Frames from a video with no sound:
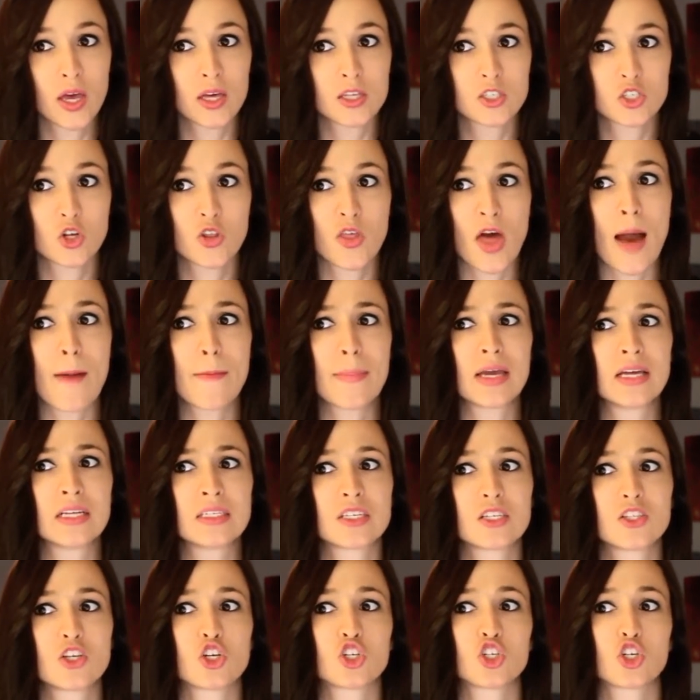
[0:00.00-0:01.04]
So that
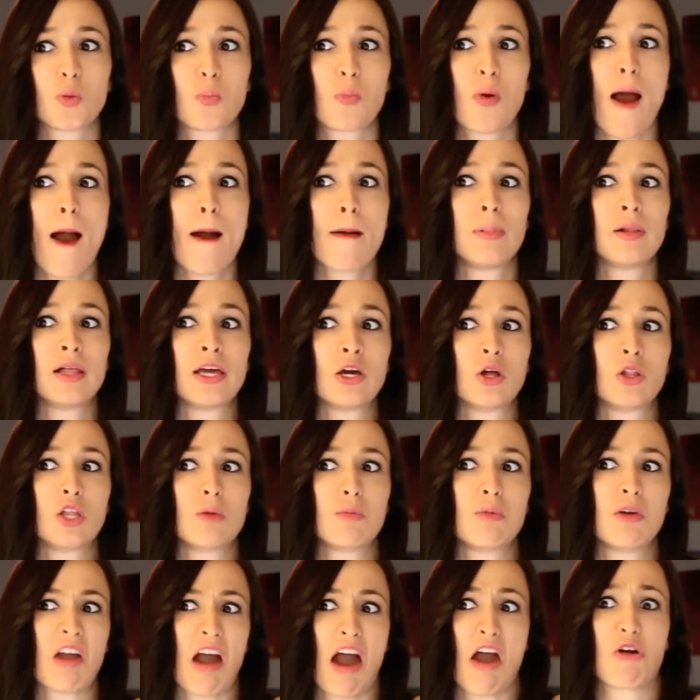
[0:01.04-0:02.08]
means that there should probably
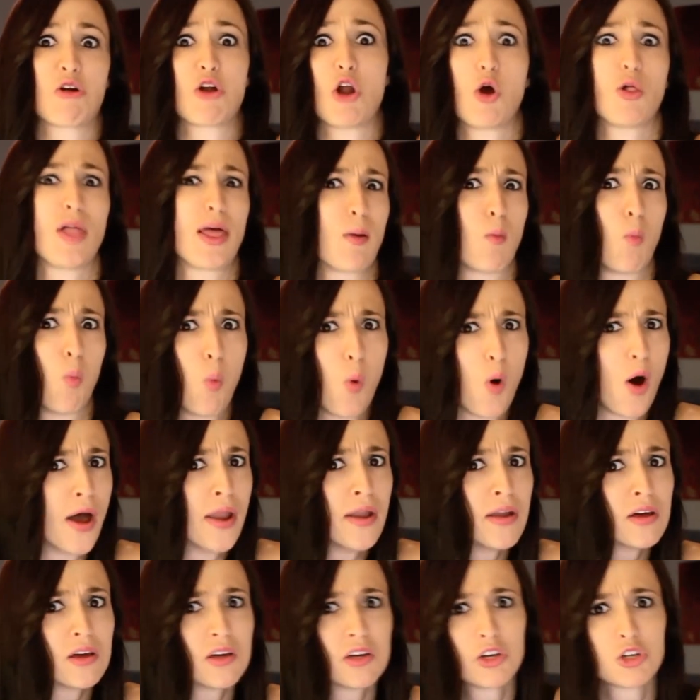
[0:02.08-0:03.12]
only be, I don't know, like
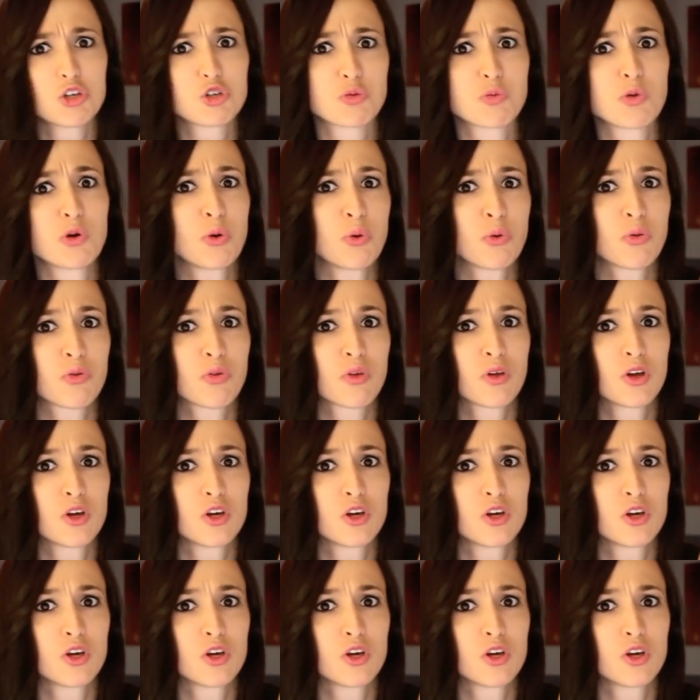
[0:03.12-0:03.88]
one truth.